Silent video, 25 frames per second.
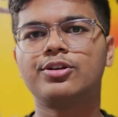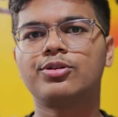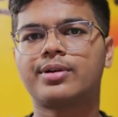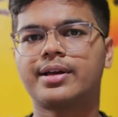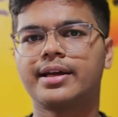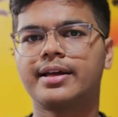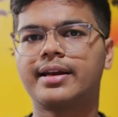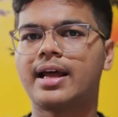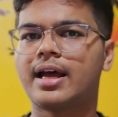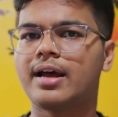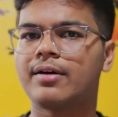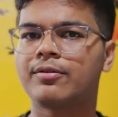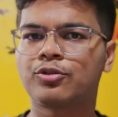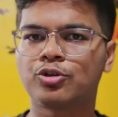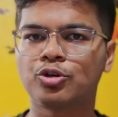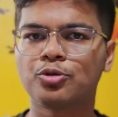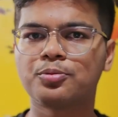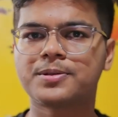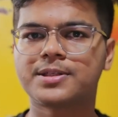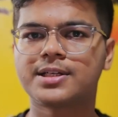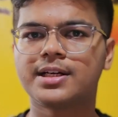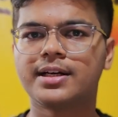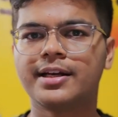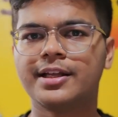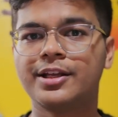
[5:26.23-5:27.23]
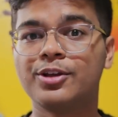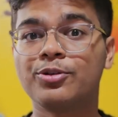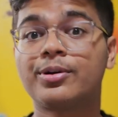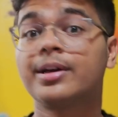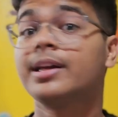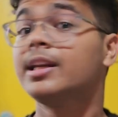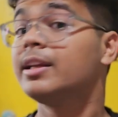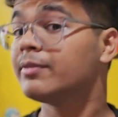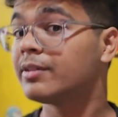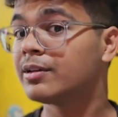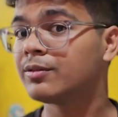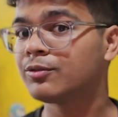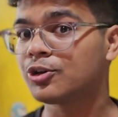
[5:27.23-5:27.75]
You can have group study. You
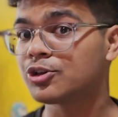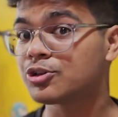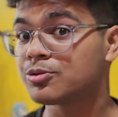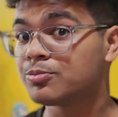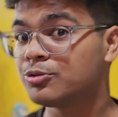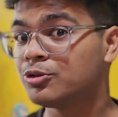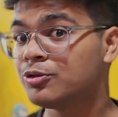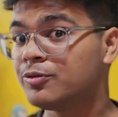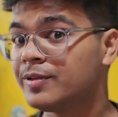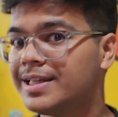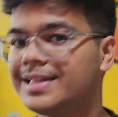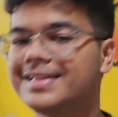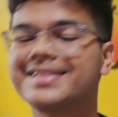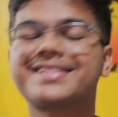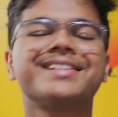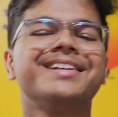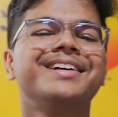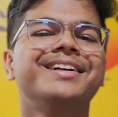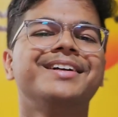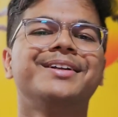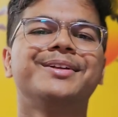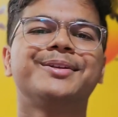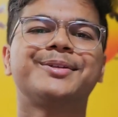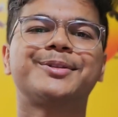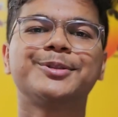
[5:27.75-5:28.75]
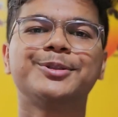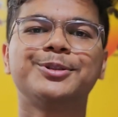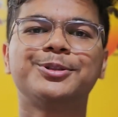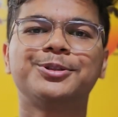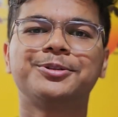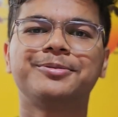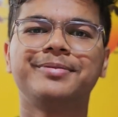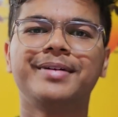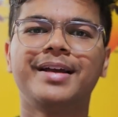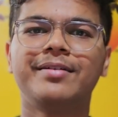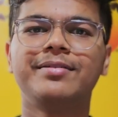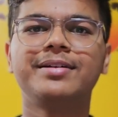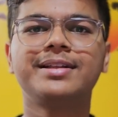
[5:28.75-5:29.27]
can even watch movies.
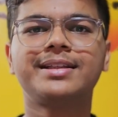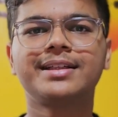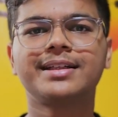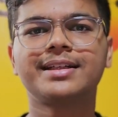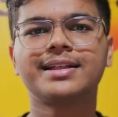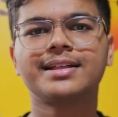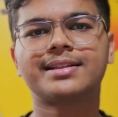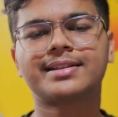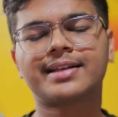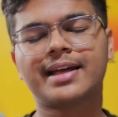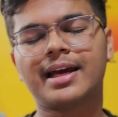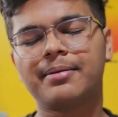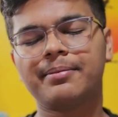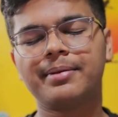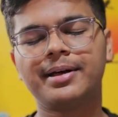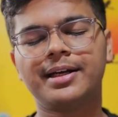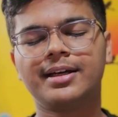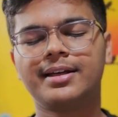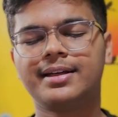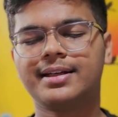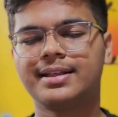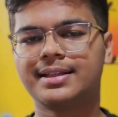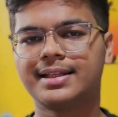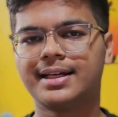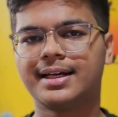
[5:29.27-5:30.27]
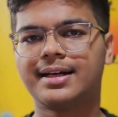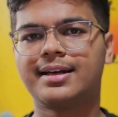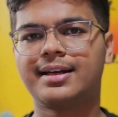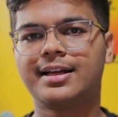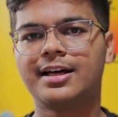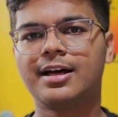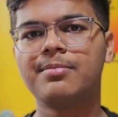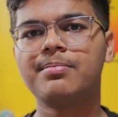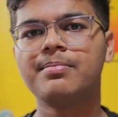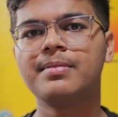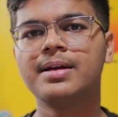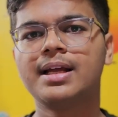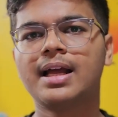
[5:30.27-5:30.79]
So everything can be done in that
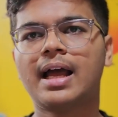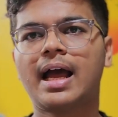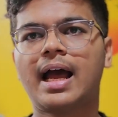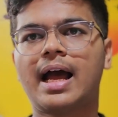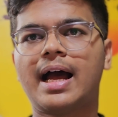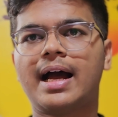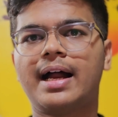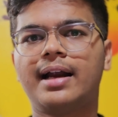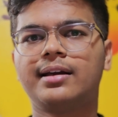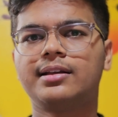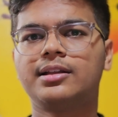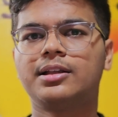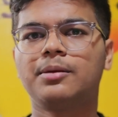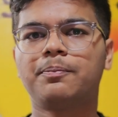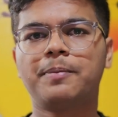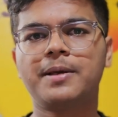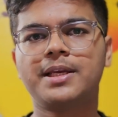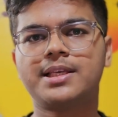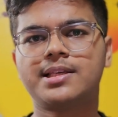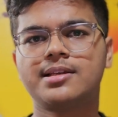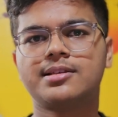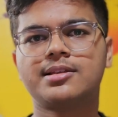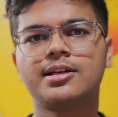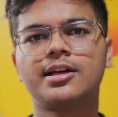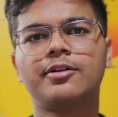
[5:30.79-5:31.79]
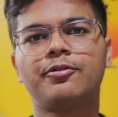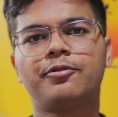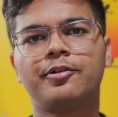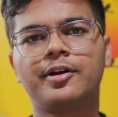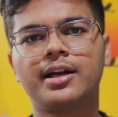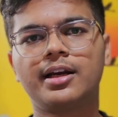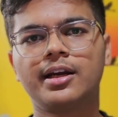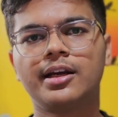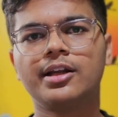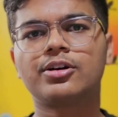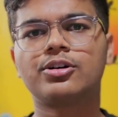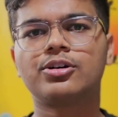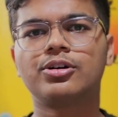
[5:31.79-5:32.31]
lab. And the PCs are
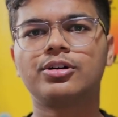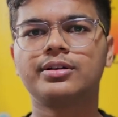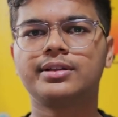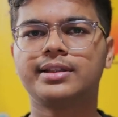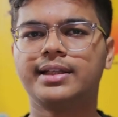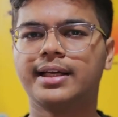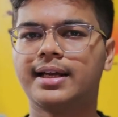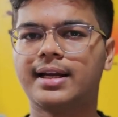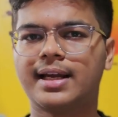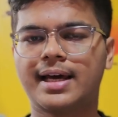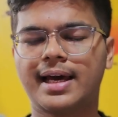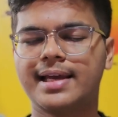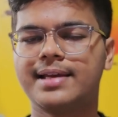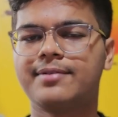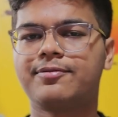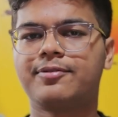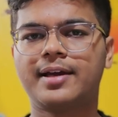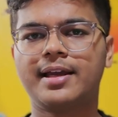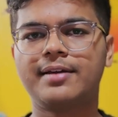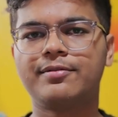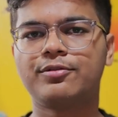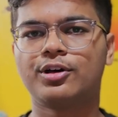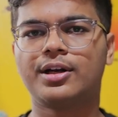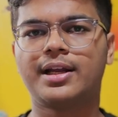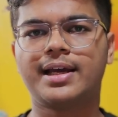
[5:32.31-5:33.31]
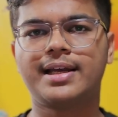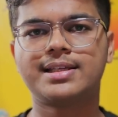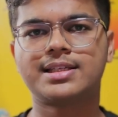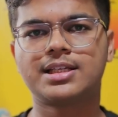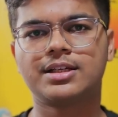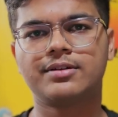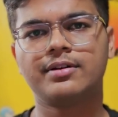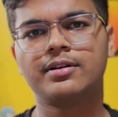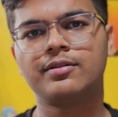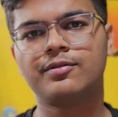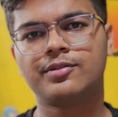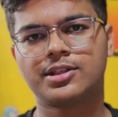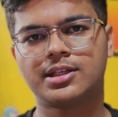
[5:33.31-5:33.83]
fairly good. They are i5 or
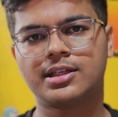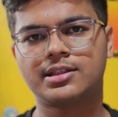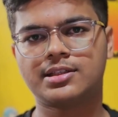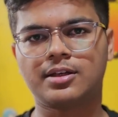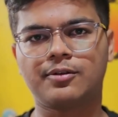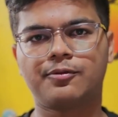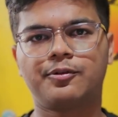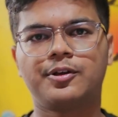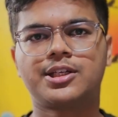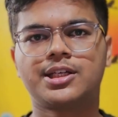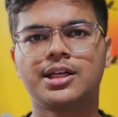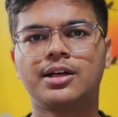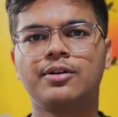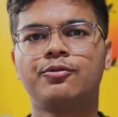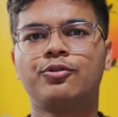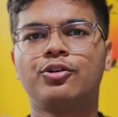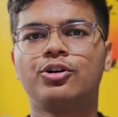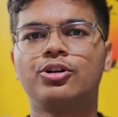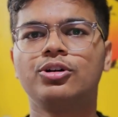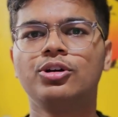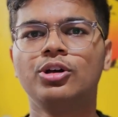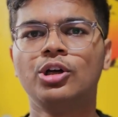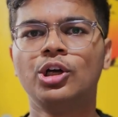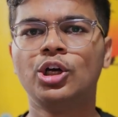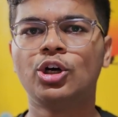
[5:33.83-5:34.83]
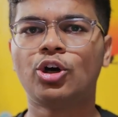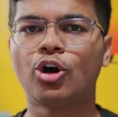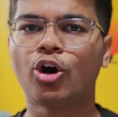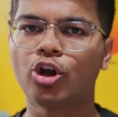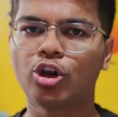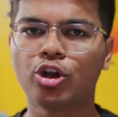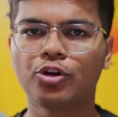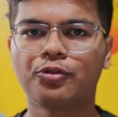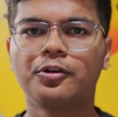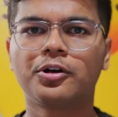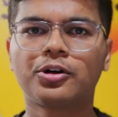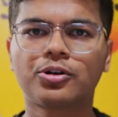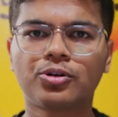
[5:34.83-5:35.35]
i7, which are sufficient for
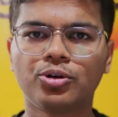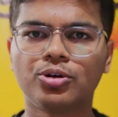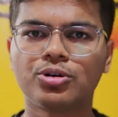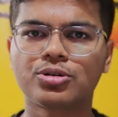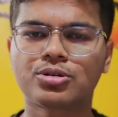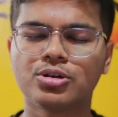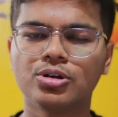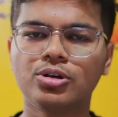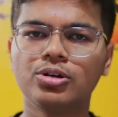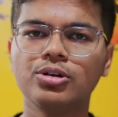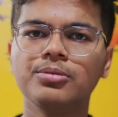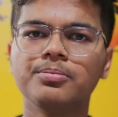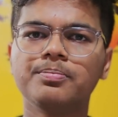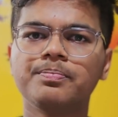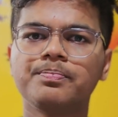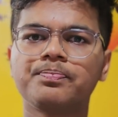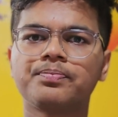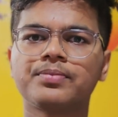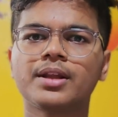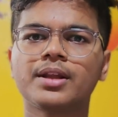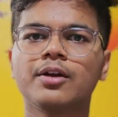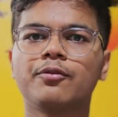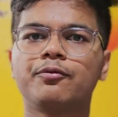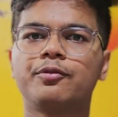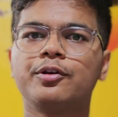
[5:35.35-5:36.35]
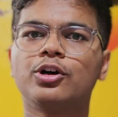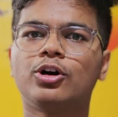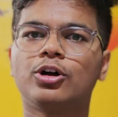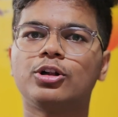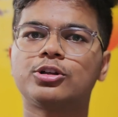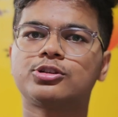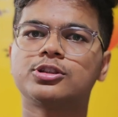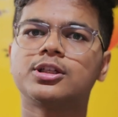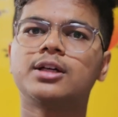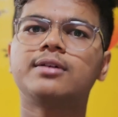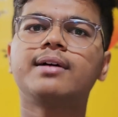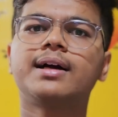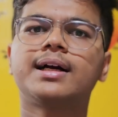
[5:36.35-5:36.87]
all of your course load. We
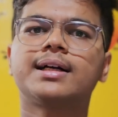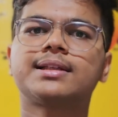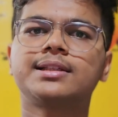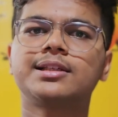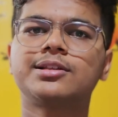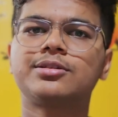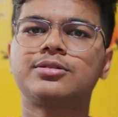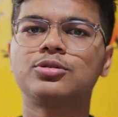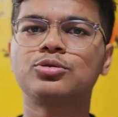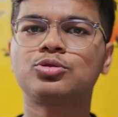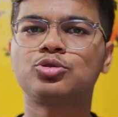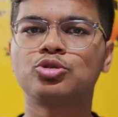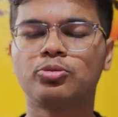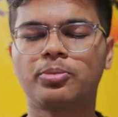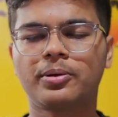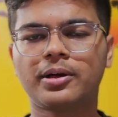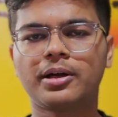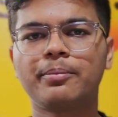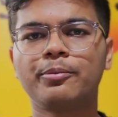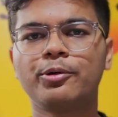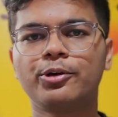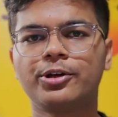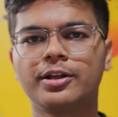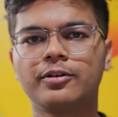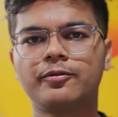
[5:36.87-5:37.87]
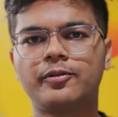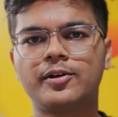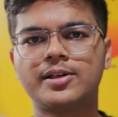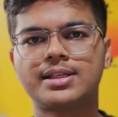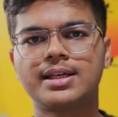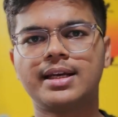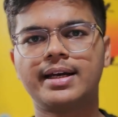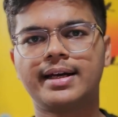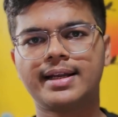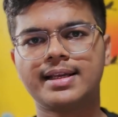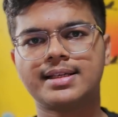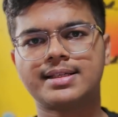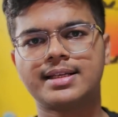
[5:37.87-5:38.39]
also have access to supercomputing
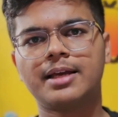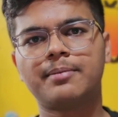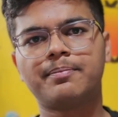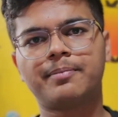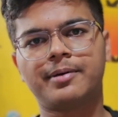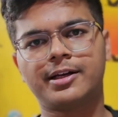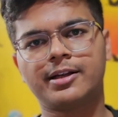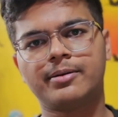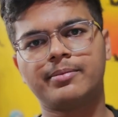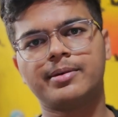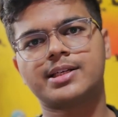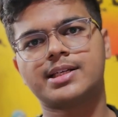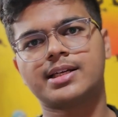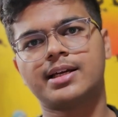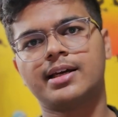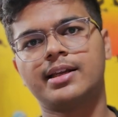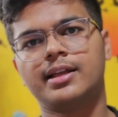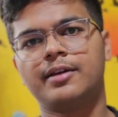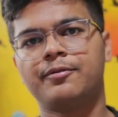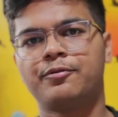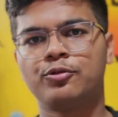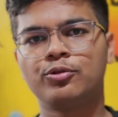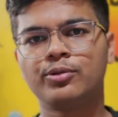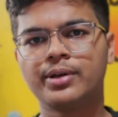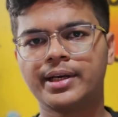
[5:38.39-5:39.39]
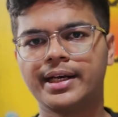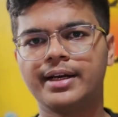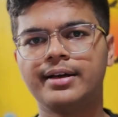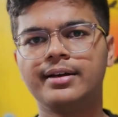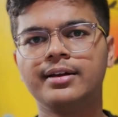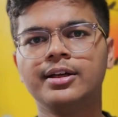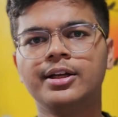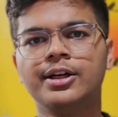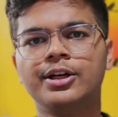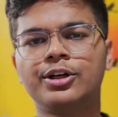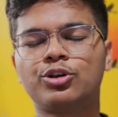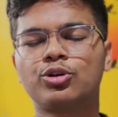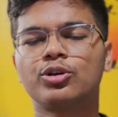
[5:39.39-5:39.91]
facilities like Paramishan if you need
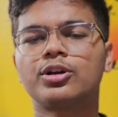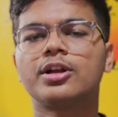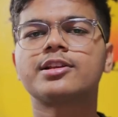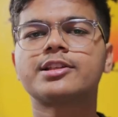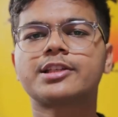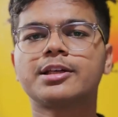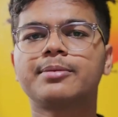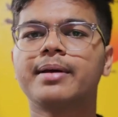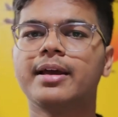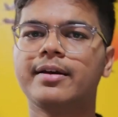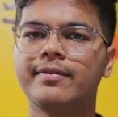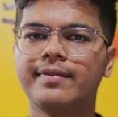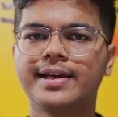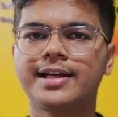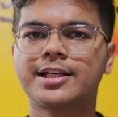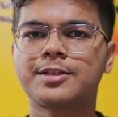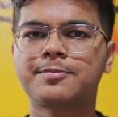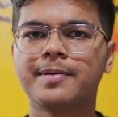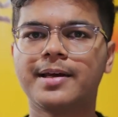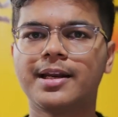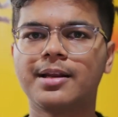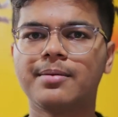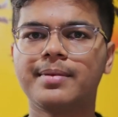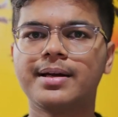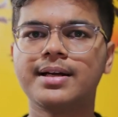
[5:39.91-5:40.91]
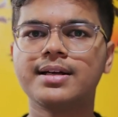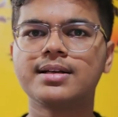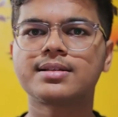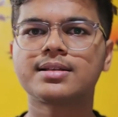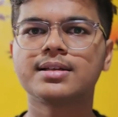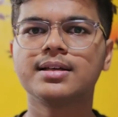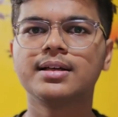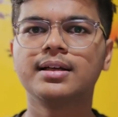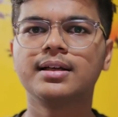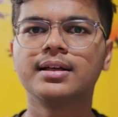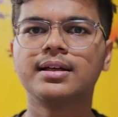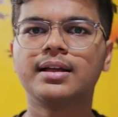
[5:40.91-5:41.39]
to run some heavy experiments.